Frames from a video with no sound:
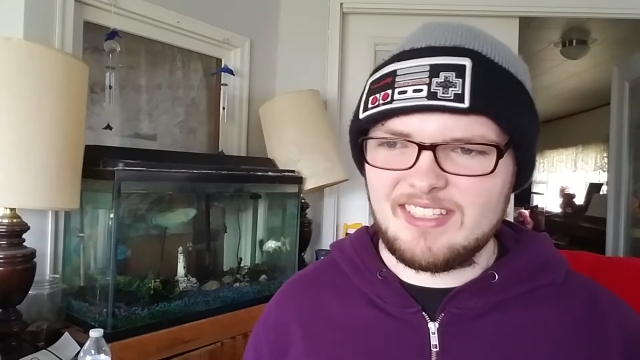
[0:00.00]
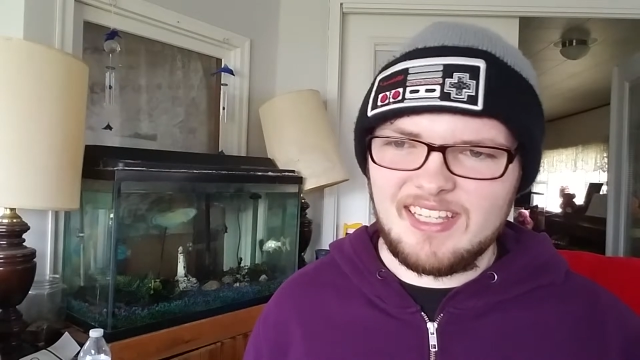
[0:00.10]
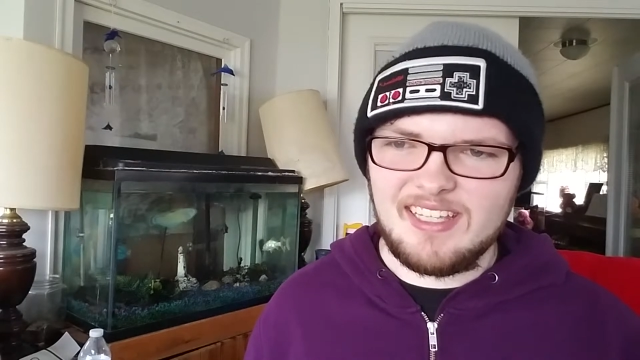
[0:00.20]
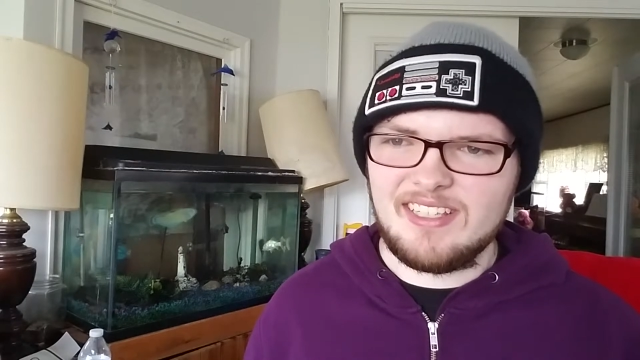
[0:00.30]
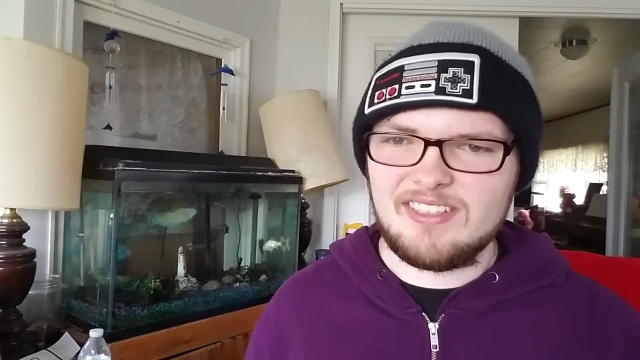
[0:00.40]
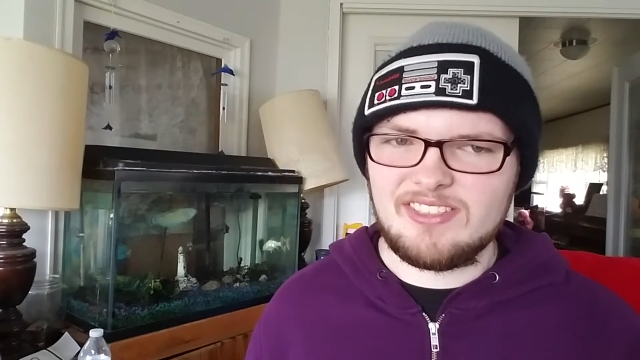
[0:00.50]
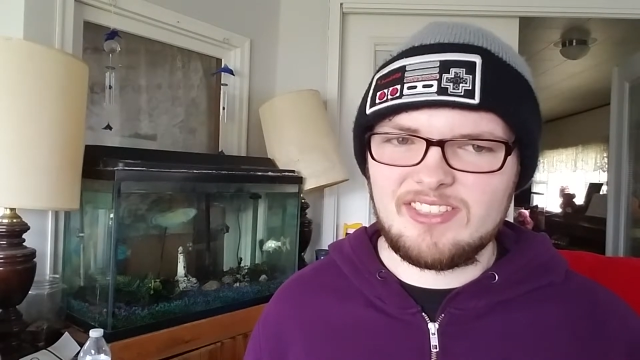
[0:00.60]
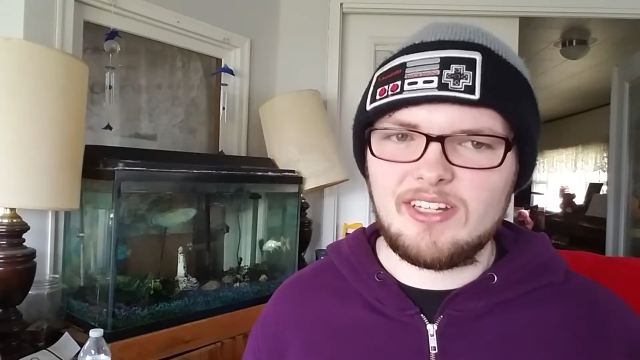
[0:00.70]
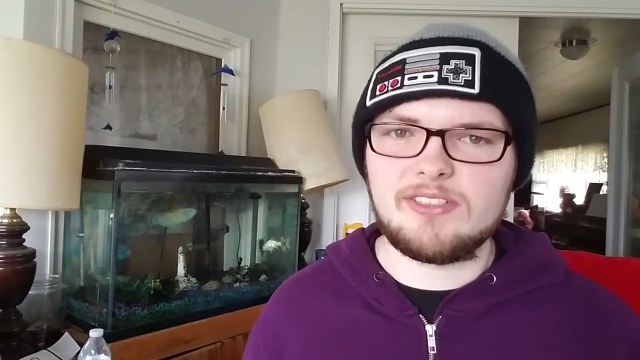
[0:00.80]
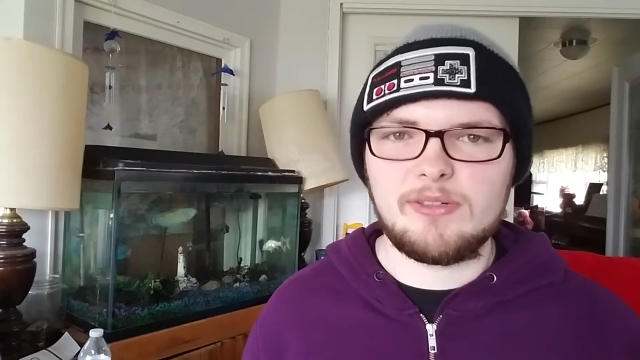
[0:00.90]
is
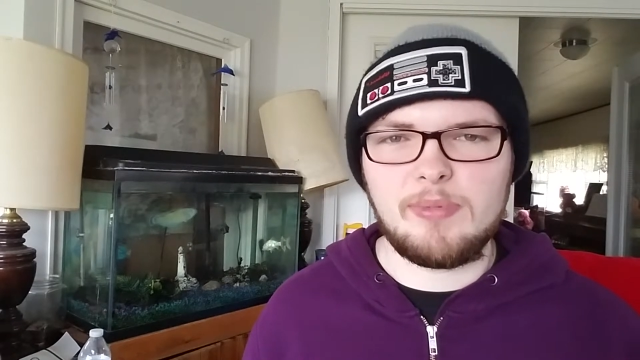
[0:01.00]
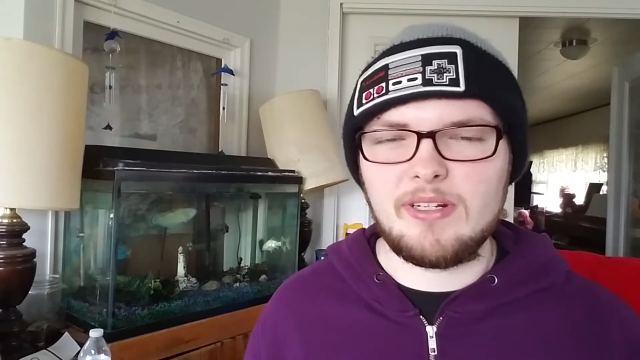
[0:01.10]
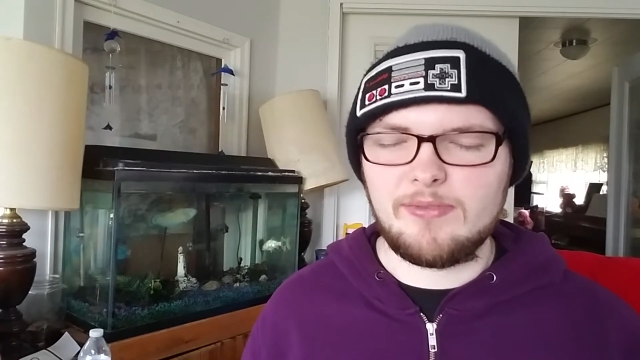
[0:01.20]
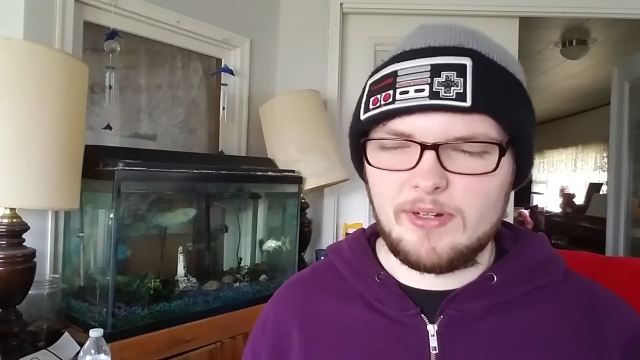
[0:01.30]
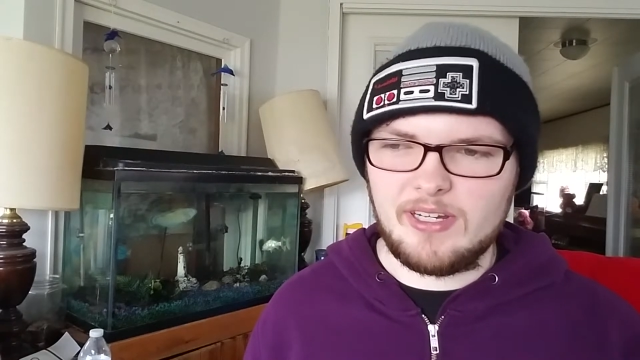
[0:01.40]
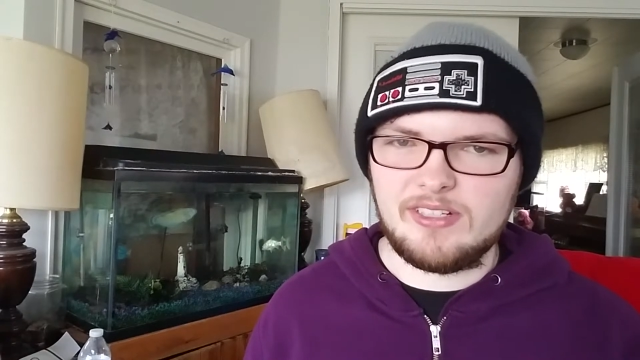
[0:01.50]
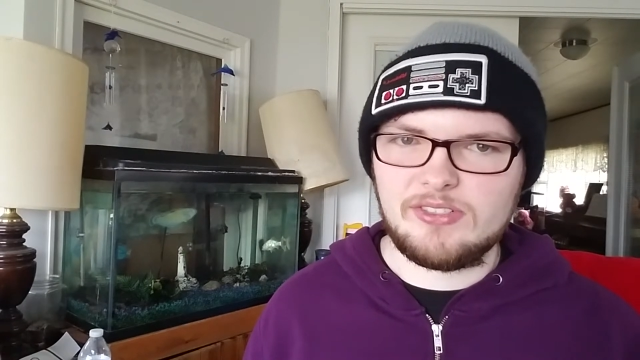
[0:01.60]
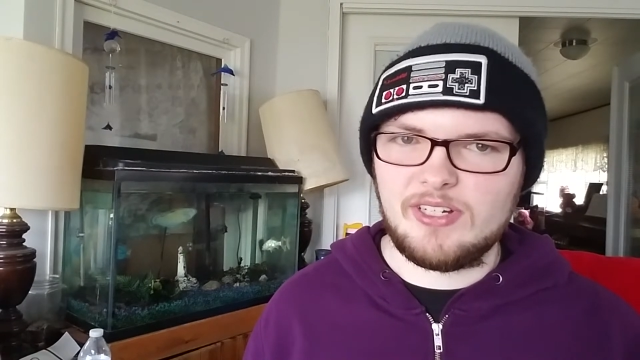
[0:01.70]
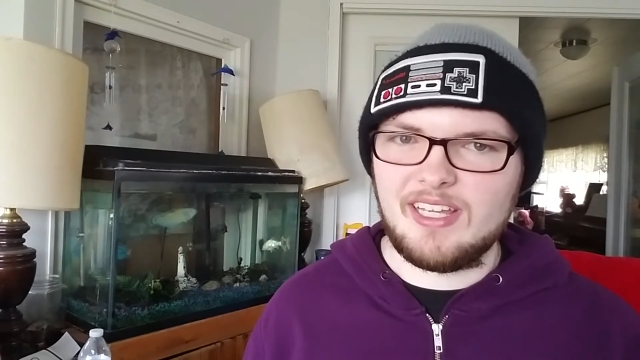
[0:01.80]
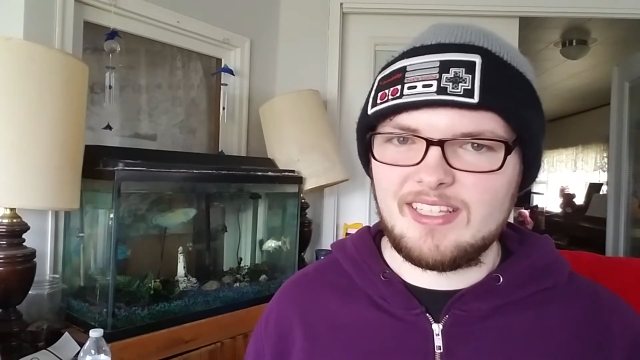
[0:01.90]
such a beautiful
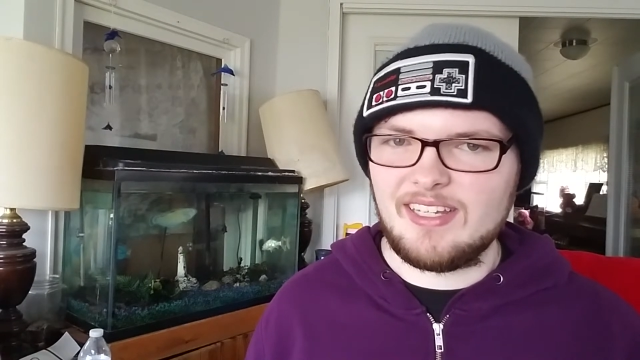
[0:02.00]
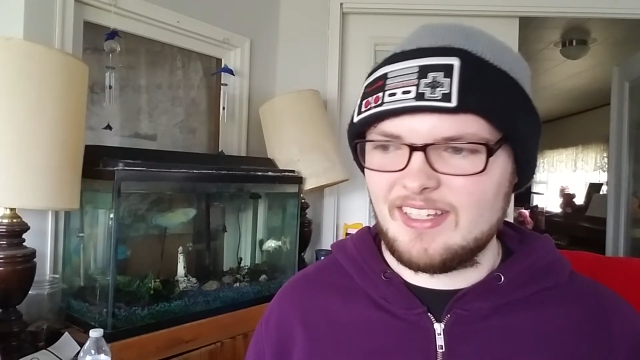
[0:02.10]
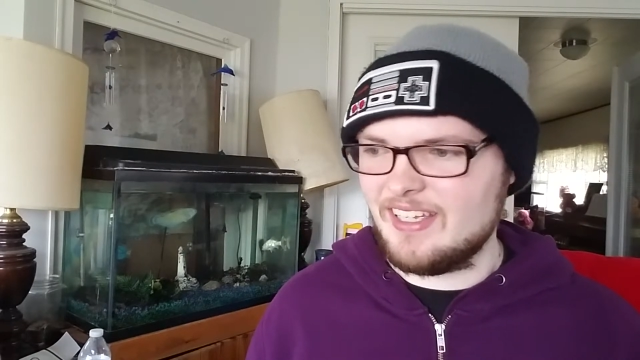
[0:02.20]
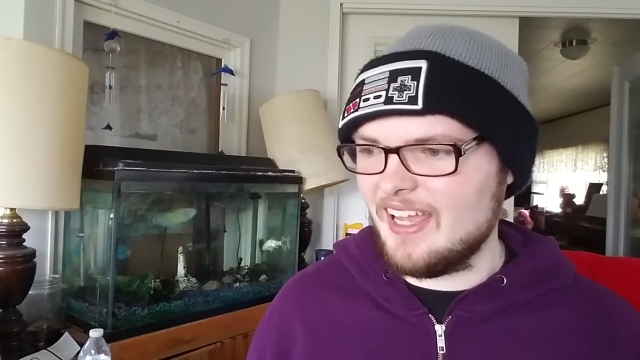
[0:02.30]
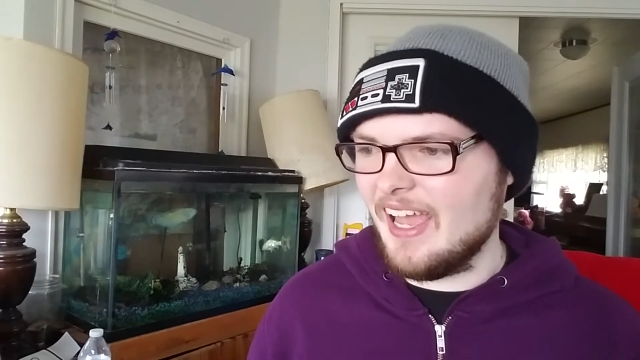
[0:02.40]
country and it